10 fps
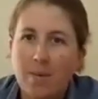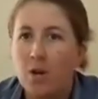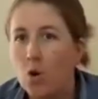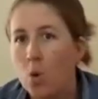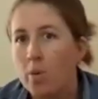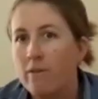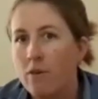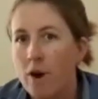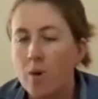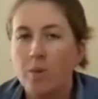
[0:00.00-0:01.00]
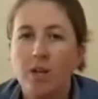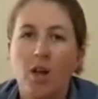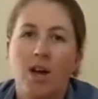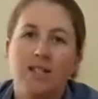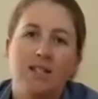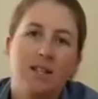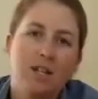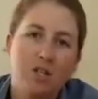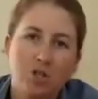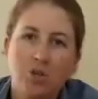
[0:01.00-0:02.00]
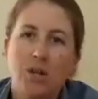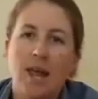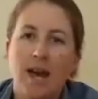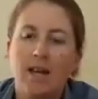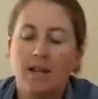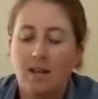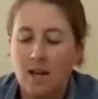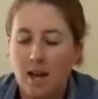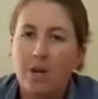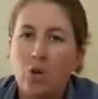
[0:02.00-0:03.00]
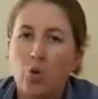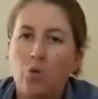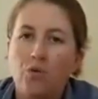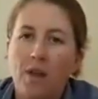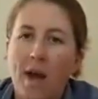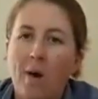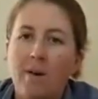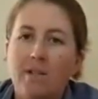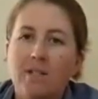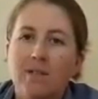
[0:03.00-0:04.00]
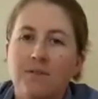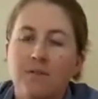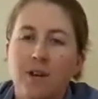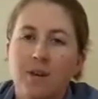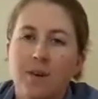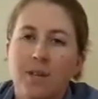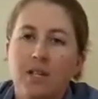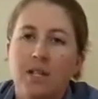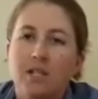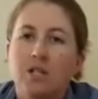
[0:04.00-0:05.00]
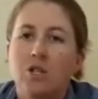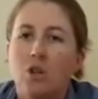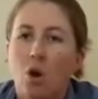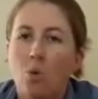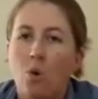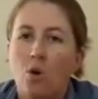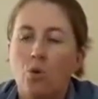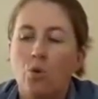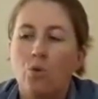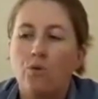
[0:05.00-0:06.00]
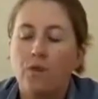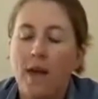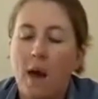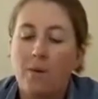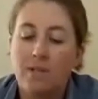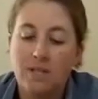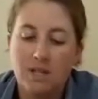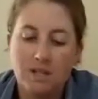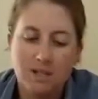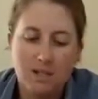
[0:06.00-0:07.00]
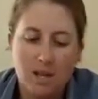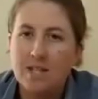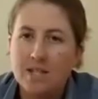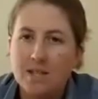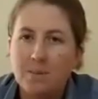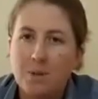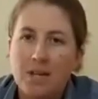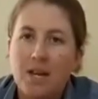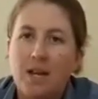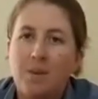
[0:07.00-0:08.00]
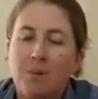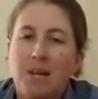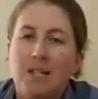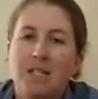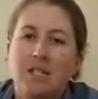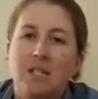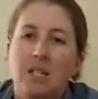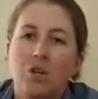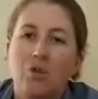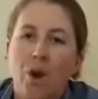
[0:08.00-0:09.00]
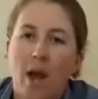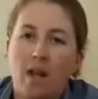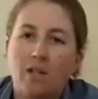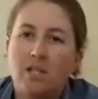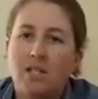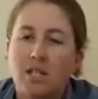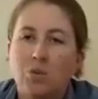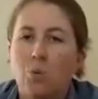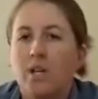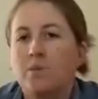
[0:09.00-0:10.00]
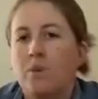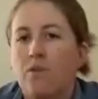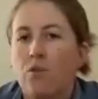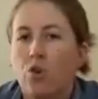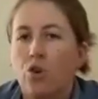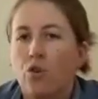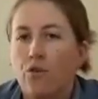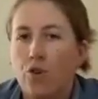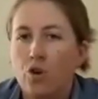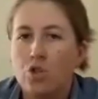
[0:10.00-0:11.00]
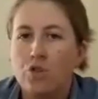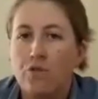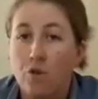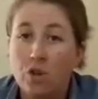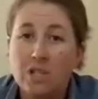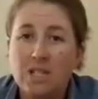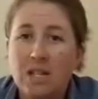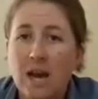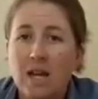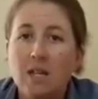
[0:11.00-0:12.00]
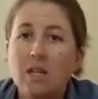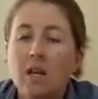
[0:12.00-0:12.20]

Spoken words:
and gone before I realise and then it's too late. But cool flowers. For anyone that doesn't know what cool flowers is, it's simply getting plants into the ground 6 weeks before your first frost date